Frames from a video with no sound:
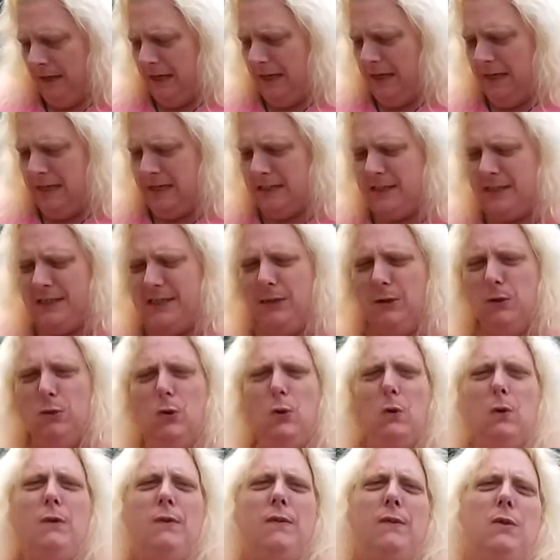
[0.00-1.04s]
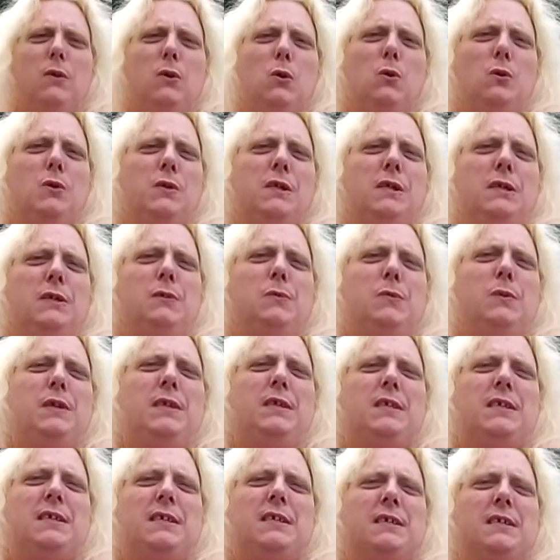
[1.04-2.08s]
As the Earth goes into
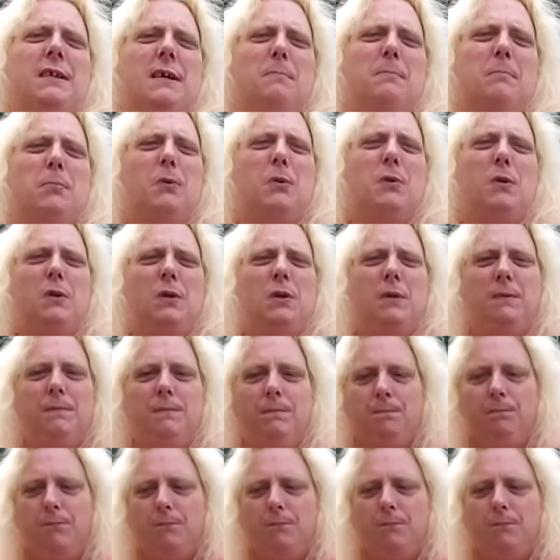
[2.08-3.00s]
its slumber,